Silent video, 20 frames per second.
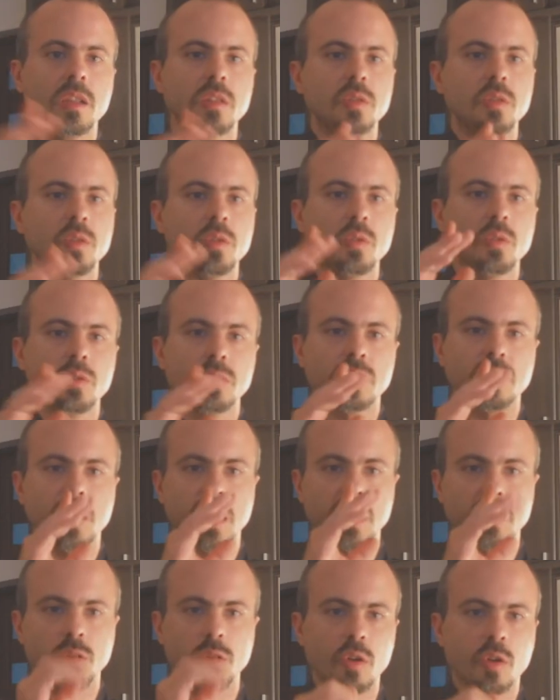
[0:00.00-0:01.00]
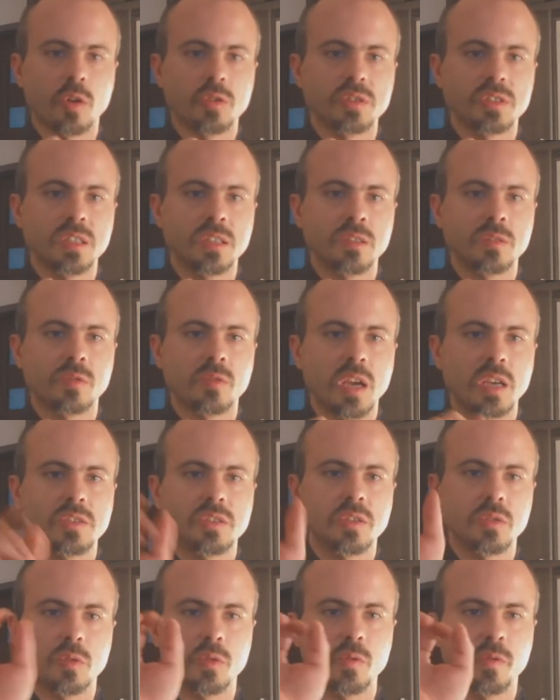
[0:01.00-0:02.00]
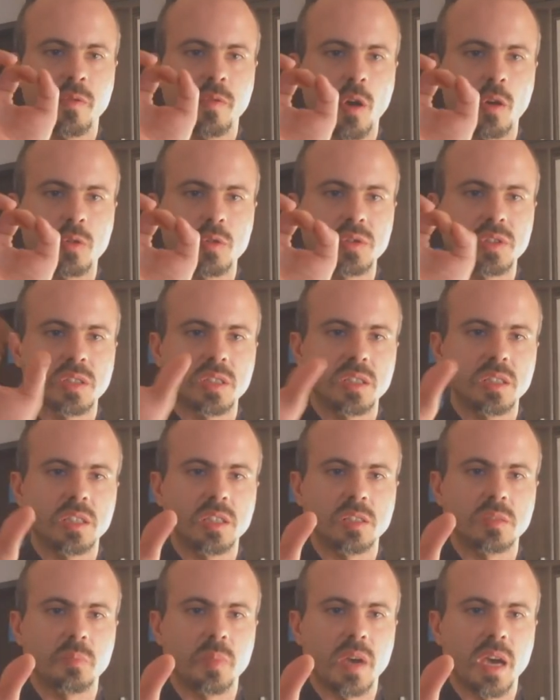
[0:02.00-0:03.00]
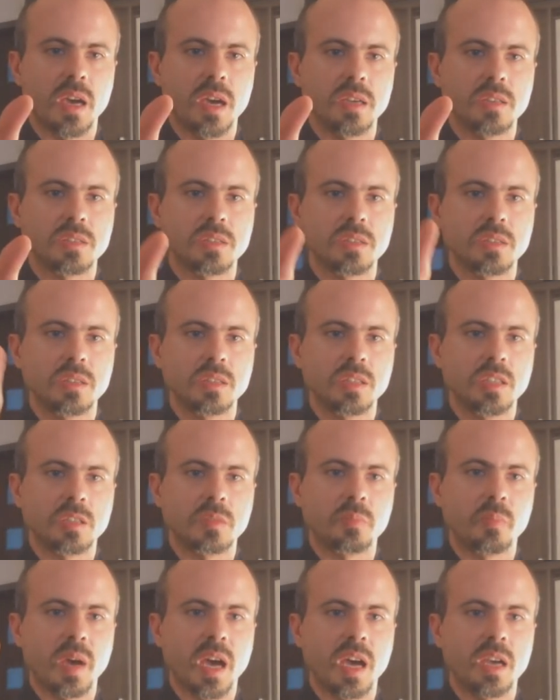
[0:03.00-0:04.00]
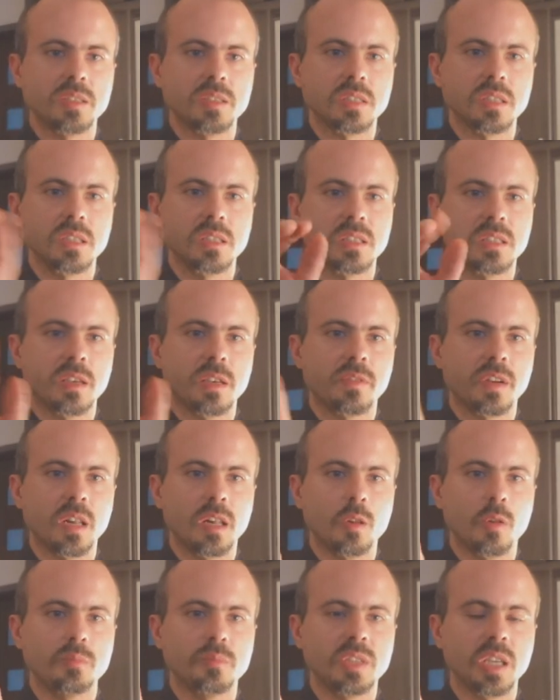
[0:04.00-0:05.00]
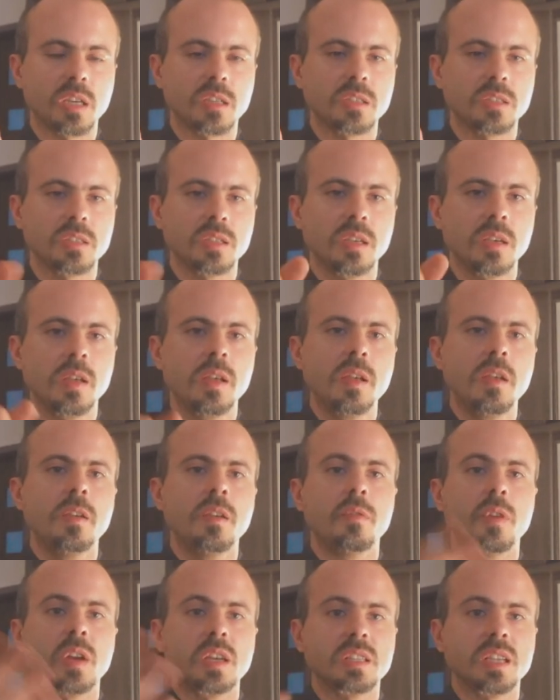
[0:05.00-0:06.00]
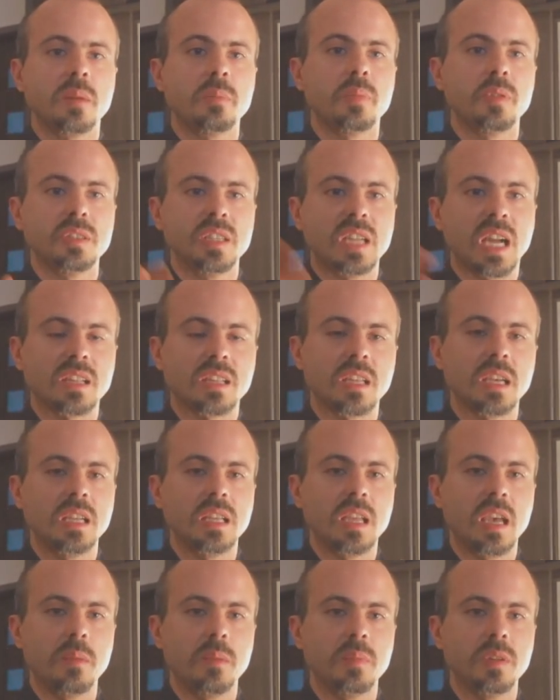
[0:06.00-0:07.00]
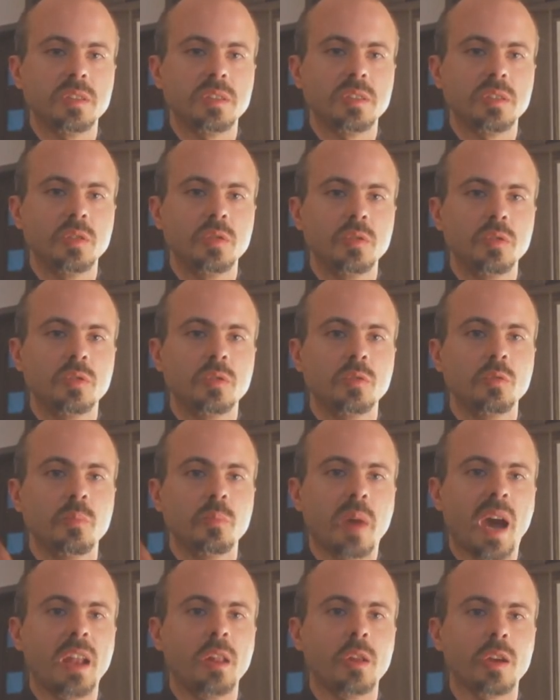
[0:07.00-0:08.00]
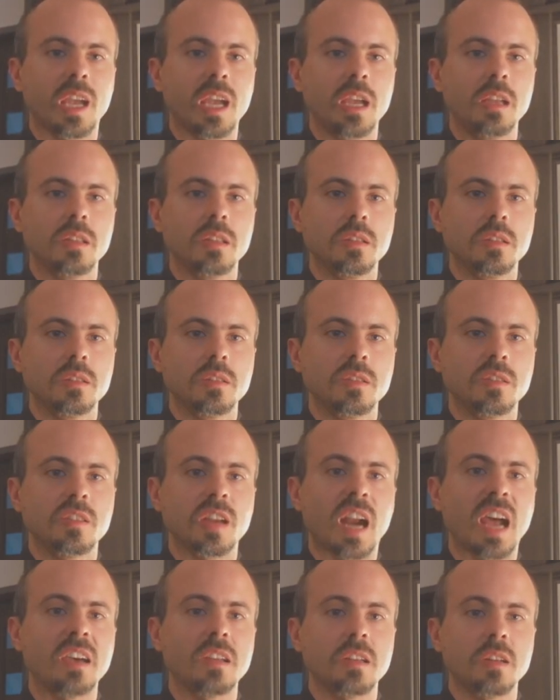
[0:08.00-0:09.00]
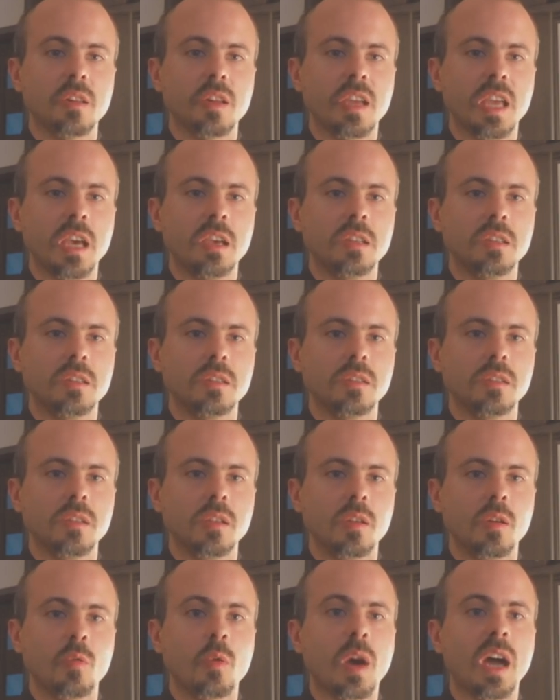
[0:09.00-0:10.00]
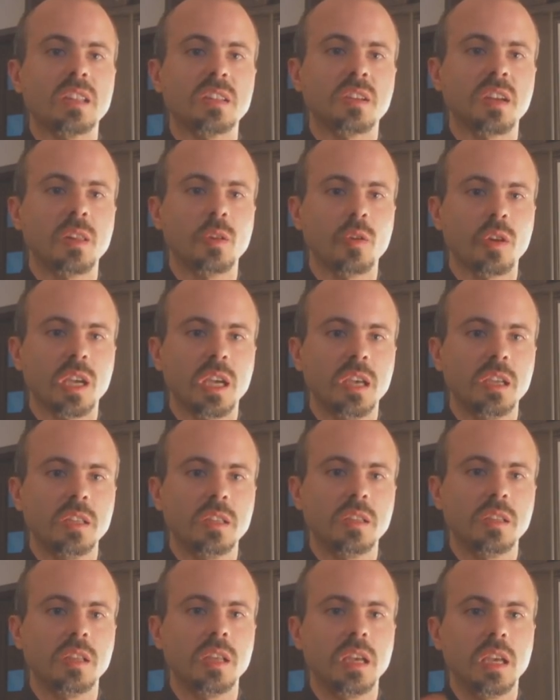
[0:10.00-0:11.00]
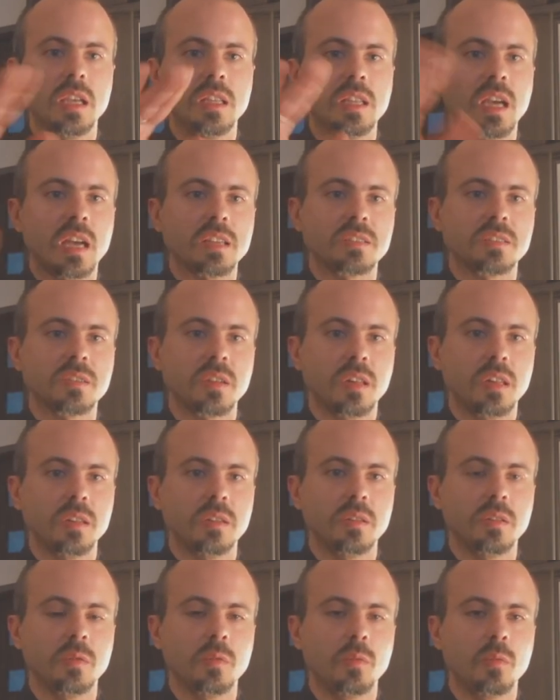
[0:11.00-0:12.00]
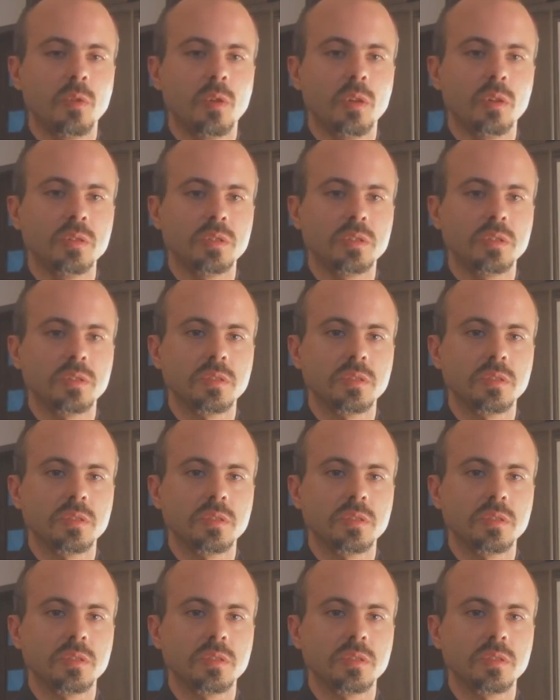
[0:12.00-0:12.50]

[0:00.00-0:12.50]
to train your concentration, to focus, disperse in several objects. For example, that enables you to bilocate, trilocate, quadrilocate in astral world.